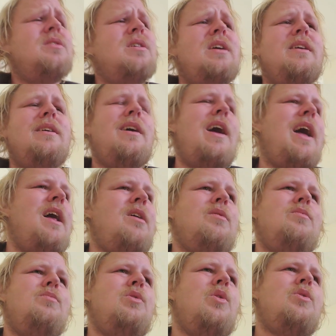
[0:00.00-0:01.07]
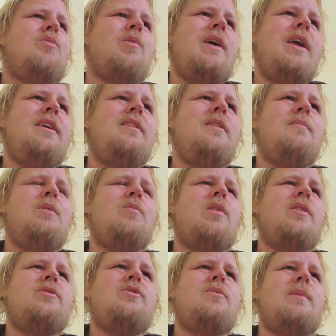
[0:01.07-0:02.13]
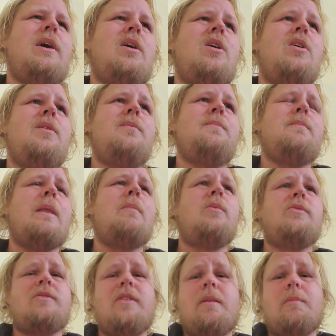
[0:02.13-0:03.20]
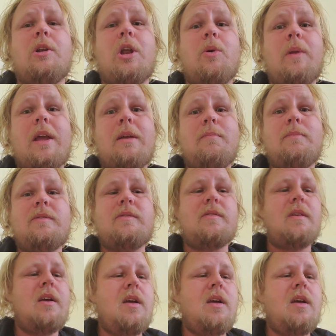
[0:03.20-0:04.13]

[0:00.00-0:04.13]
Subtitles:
I don't know the AEW roster by heart. Most of them are no names.